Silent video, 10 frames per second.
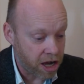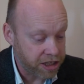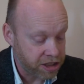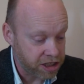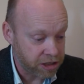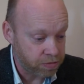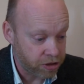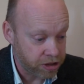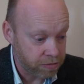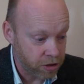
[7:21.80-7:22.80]
I just
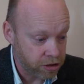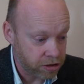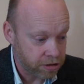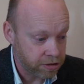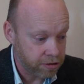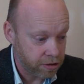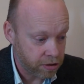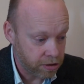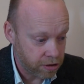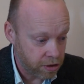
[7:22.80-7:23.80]
experienced the most
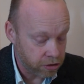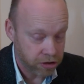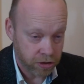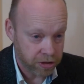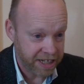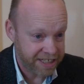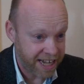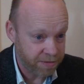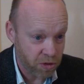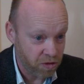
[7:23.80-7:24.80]

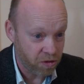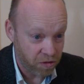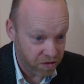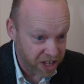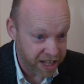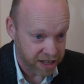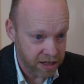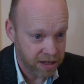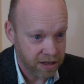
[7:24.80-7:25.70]
goddamn awful fear,